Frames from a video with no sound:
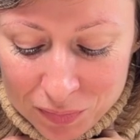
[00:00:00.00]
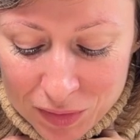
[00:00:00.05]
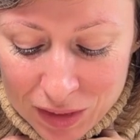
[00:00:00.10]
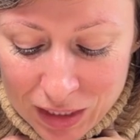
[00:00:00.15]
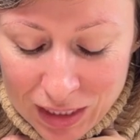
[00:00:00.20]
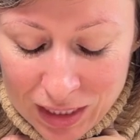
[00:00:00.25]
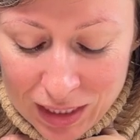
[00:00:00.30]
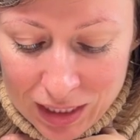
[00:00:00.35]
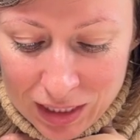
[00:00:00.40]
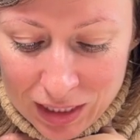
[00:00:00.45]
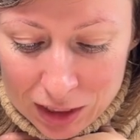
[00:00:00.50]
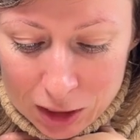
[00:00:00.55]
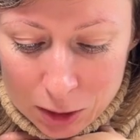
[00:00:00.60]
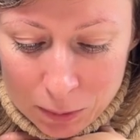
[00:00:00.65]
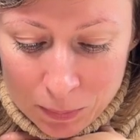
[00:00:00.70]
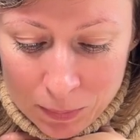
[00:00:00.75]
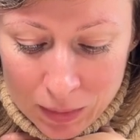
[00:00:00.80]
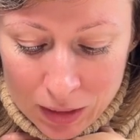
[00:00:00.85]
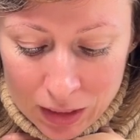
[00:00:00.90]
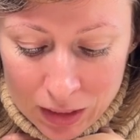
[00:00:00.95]
let
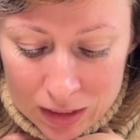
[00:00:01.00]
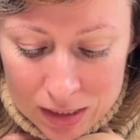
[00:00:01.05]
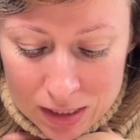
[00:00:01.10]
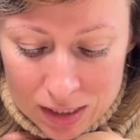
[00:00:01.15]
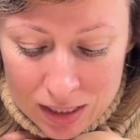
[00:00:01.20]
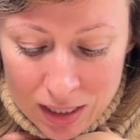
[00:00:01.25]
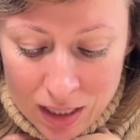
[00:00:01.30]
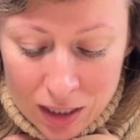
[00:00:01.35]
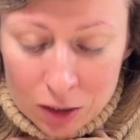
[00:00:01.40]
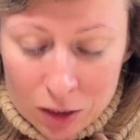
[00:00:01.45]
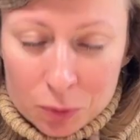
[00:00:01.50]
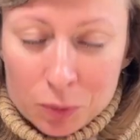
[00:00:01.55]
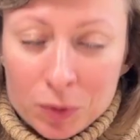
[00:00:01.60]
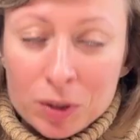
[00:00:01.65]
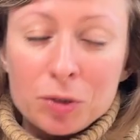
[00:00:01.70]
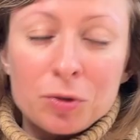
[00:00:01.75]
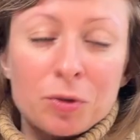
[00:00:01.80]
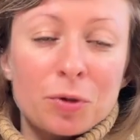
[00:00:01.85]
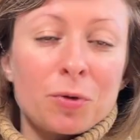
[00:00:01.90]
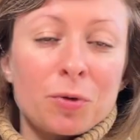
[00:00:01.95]
me start with
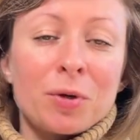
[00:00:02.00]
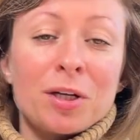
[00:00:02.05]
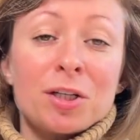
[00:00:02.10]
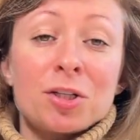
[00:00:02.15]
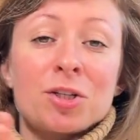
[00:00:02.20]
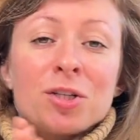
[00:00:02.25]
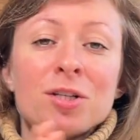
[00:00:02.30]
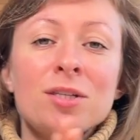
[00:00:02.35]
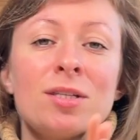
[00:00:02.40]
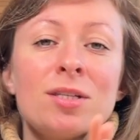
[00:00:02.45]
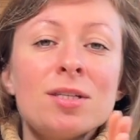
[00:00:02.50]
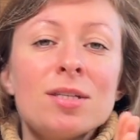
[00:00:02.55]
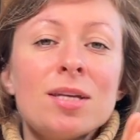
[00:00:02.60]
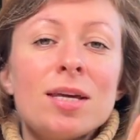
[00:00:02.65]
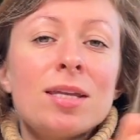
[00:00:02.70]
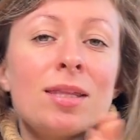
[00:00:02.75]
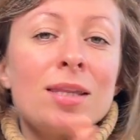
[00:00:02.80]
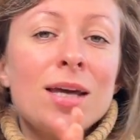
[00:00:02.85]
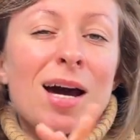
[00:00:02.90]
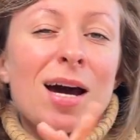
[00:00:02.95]
your questions,
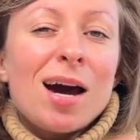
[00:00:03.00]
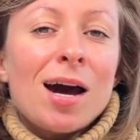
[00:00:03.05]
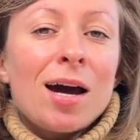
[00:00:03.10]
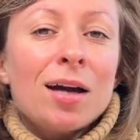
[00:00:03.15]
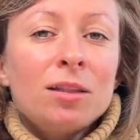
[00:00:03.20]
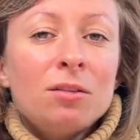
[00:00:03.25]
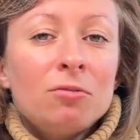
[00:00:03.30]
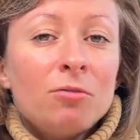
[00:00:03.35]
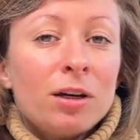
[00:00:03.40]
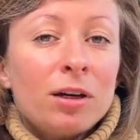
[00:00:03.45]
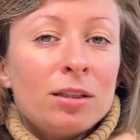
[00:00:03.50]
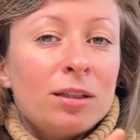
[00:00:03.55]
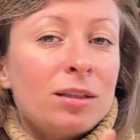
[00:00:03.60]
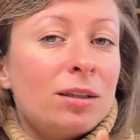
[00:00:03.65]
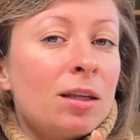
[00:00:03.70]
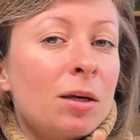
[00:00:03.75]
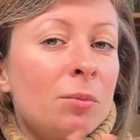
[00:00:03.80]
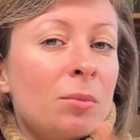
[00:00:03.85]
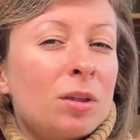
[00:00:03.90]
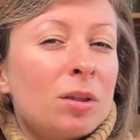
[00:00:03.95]
and I divided
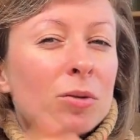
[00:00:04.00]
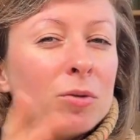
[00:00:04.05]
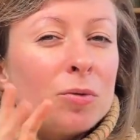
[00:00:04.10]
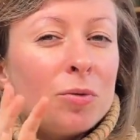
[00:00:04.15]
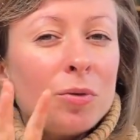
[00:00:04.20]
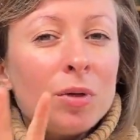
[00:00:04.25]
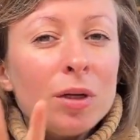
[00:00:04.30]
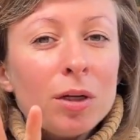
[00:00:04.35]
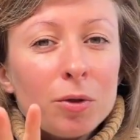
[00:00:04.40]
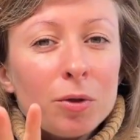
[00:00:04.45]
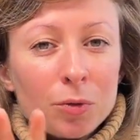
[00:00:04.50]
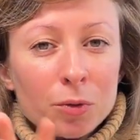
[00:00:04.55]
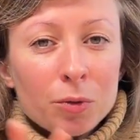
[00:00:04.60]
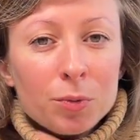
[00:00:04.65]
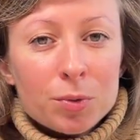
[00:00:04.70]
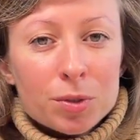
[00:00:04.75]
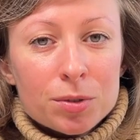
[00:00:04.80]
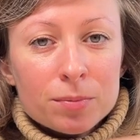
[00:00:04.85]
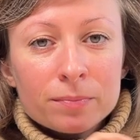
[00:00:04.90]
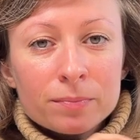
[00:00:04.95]
them in 3
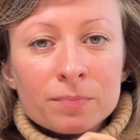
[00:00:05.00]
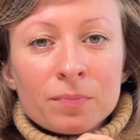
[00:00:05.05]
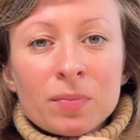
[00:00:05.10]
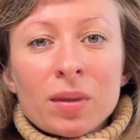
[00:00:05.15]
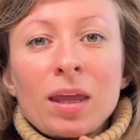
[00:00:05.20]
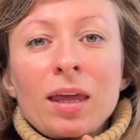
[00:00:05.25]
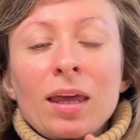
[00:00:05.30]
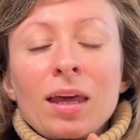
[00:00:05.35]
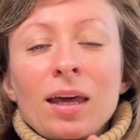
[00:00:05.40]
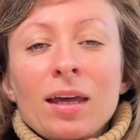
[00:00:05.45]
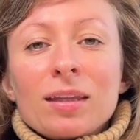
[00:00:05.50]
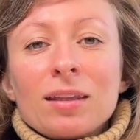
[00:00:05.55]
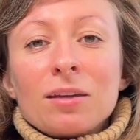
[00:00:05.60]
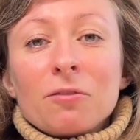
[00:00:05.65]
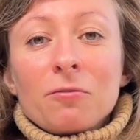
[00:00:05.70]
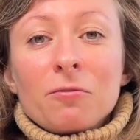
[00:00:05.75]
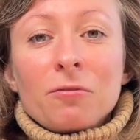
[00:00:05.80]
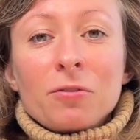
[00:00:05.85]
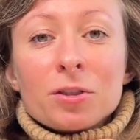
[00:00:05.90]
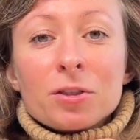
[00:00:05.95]
groups. The
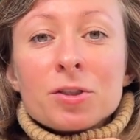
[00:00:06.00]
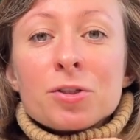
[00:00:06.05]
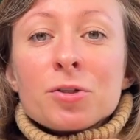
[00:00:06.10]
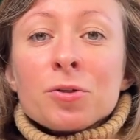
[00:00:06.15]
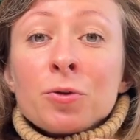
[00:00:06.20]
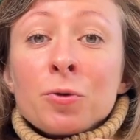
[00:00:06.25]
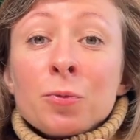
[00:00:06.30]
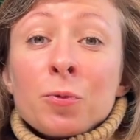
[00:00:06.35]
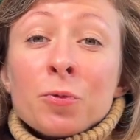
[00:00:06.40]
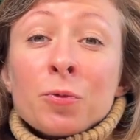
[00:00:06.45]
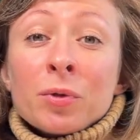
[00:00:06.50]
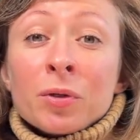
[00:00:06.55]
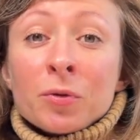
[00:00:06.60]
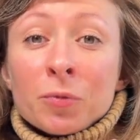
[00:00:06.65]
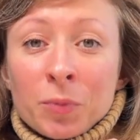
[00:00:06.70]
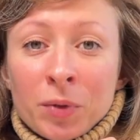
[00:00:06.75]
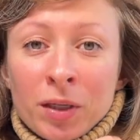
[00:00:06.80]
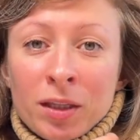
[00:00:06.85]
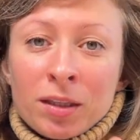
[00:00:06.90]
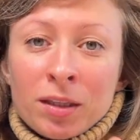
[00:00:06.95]
first group will
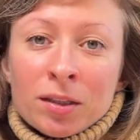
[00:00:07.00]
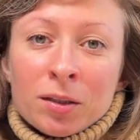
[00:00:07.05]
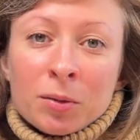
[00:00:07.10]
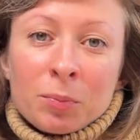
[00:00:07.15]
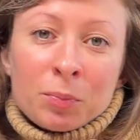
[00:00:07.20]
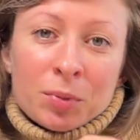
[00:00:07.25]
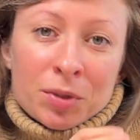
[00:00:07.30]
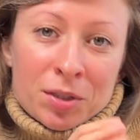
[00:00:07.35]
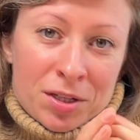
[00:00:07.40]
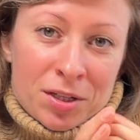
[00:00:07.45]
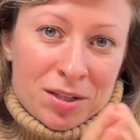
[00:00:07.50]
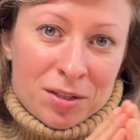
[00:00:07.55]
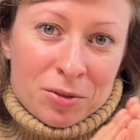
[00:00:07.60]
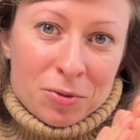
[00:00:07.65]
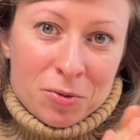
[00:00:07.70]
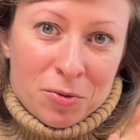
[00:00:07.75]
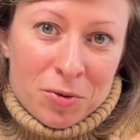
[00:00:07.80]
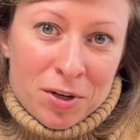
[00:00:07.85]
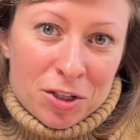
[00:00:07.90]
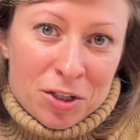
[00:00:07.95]
be the personal
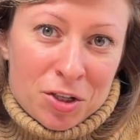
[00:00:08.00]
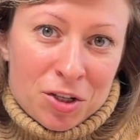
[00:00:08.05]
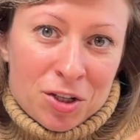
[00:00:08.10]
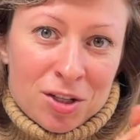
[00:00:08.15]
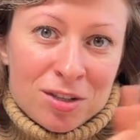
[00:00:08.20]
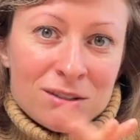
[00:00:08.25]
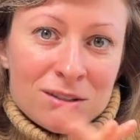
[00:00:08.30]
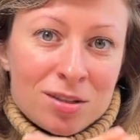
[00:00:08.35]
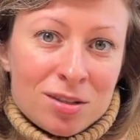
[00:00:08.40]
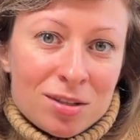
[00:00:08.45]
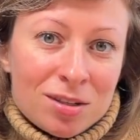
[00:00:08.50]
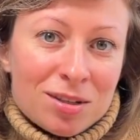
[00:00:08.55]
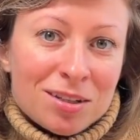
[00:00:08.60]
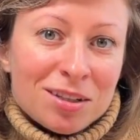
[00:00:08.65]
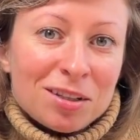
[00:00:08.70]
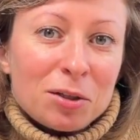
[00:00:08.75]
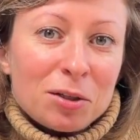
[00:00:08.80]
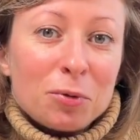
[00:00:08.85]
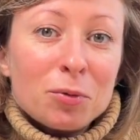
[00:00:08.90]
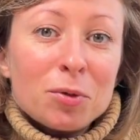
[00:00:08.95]
questions. So
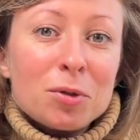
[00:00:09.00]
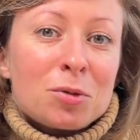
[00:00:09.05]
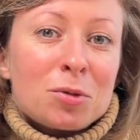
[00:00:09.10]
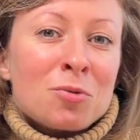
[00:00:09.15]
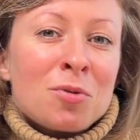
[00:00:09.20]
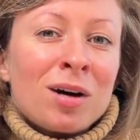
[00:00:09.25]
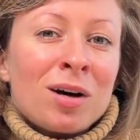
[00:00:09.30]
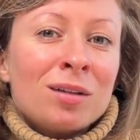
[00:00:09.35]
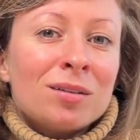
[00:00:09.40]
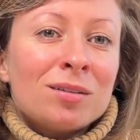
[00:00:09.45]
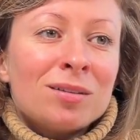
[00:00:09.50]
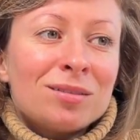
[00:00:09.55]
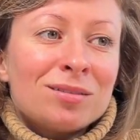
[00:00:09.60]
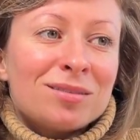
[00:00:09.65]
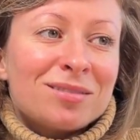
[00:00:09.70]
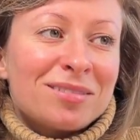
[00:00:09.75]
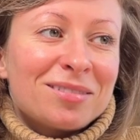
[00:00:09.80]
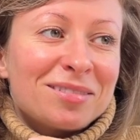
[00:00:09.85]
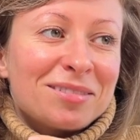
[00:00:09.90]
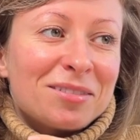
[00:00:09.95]
there was one
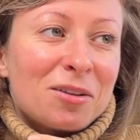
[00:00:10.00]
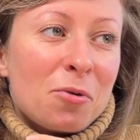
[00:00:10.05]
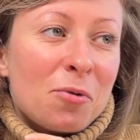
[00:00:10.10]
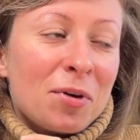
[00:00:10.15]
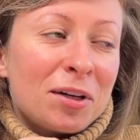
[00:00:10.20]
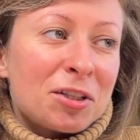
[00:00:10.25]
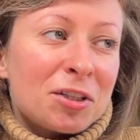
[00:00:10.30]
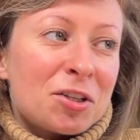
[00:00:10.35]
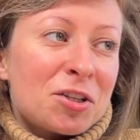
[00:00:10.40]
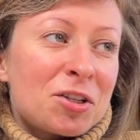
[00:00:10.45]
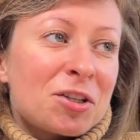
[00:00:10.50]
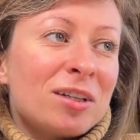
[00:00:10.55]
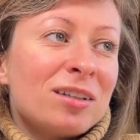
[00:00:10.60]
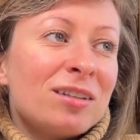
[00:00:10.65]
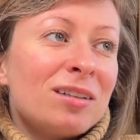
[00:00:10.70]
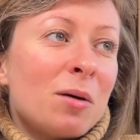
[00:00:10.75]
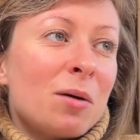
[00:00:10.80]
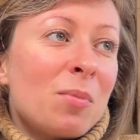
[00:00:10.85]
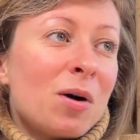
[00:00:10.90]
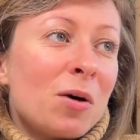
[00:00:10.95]
question
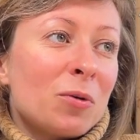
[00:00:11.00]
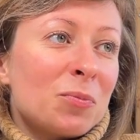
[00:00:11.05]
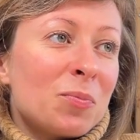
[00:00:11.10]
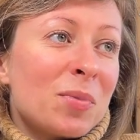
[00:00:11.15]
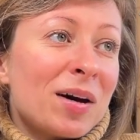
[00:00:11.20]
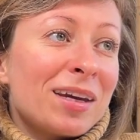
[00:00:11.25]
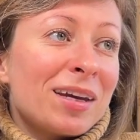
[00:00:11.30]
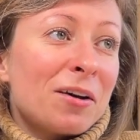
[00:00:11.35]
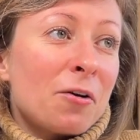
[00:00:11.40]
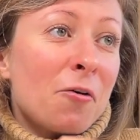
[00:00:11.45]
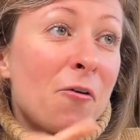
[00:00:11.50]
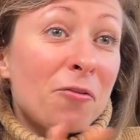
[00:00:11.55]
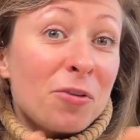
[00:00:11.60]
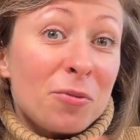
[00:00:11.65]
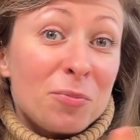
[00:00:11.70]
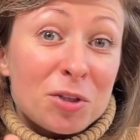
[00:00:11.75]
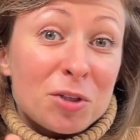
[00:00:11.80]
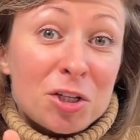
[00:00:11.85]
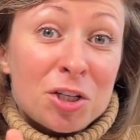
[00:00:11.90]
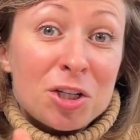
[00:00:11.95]
about my coffee
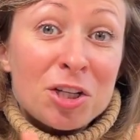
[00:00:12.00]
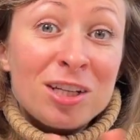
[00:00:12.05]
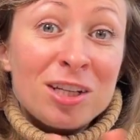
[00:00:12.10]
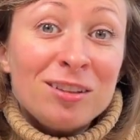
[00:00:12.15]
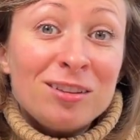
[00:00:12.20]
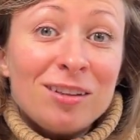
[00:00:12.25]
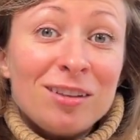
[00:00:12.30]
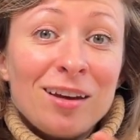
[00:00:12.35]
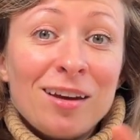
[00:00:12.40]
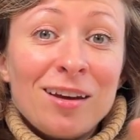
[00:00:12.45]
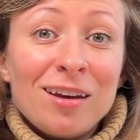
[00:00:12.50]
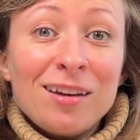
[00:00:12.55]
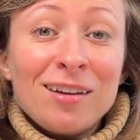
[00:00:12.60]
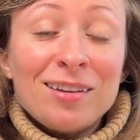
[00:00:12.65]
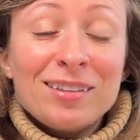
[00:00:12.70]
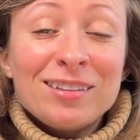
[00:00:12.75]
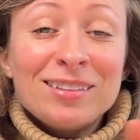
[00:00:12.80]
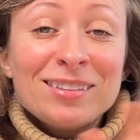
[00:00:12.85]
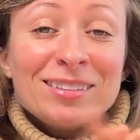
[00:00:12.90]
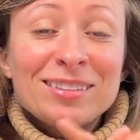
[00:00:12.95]
machine,
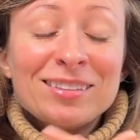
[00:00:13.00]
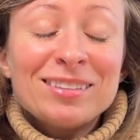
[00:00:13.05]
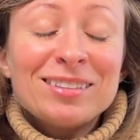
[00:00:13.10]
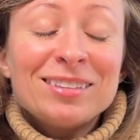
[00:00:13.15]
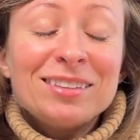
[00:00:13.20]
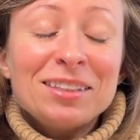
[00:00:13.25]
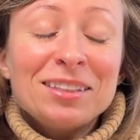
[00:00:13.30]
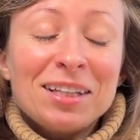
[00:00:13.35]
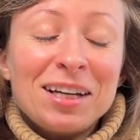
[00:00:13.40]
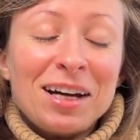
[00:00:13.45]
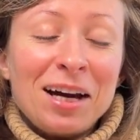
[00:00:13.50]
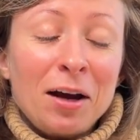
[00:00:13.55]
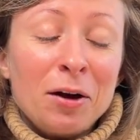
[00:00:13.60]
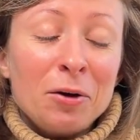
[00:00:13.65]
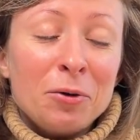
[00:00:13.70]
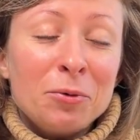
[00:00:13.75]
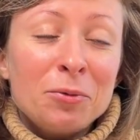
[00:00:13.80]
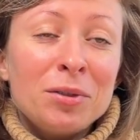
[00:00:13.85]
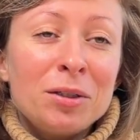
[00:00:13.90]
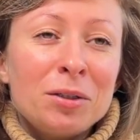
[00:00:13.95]
and I
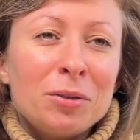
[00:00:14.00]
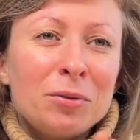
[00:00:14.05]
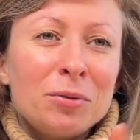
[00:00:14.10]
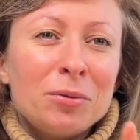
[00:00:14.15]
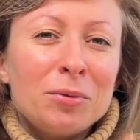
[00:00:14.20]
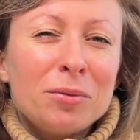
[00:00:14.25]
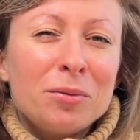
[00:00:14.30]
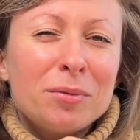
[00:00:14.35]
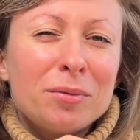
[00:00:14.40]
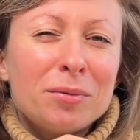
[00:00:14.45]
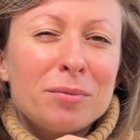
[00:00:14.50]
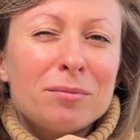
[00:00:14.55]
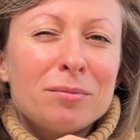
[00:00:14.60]
will